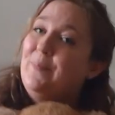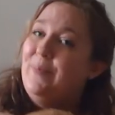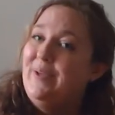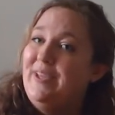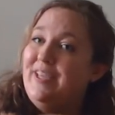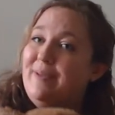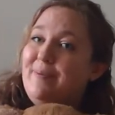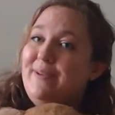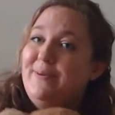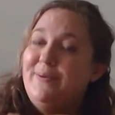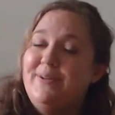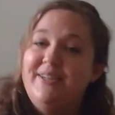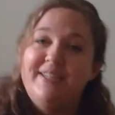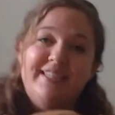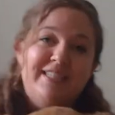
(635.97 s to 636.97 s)
Baby
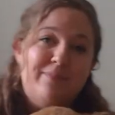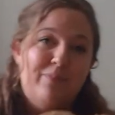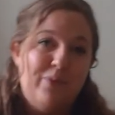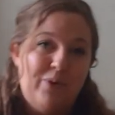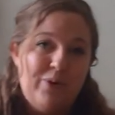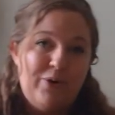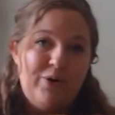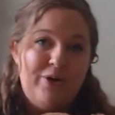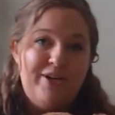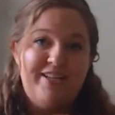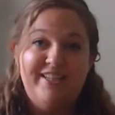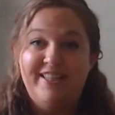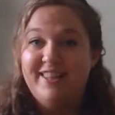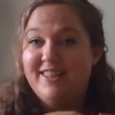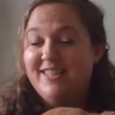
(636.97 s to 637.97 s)
was born
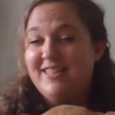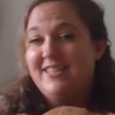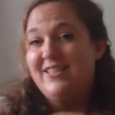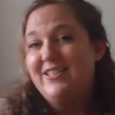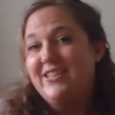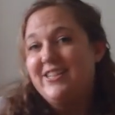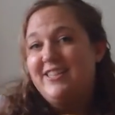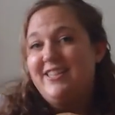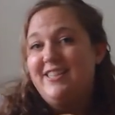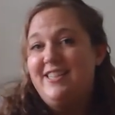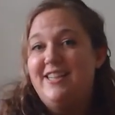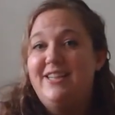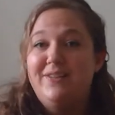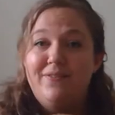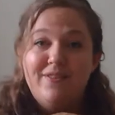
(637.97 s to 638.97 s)
in the circle
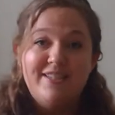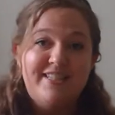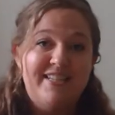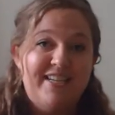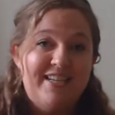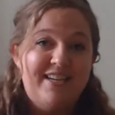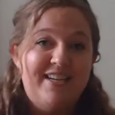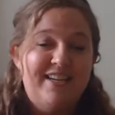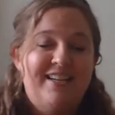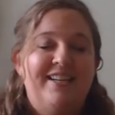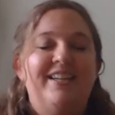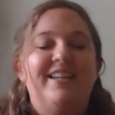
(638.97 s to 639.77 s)
of the sun,